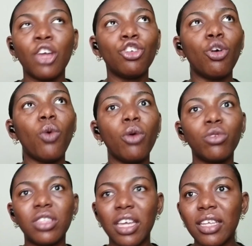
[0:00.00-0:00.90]
You know, one
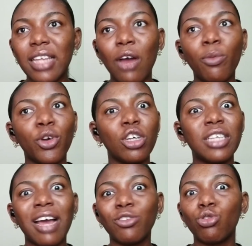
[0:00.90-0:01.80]
would think that, oh, because
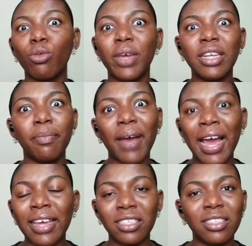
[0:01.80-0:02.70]
they have so many
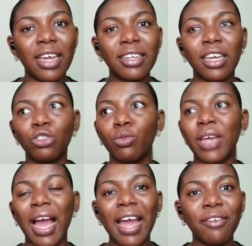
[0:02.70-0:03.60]
bikes, then there should be
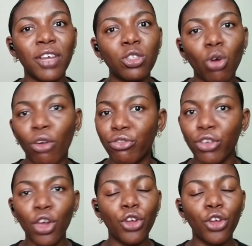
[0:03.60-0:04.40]
high rates of,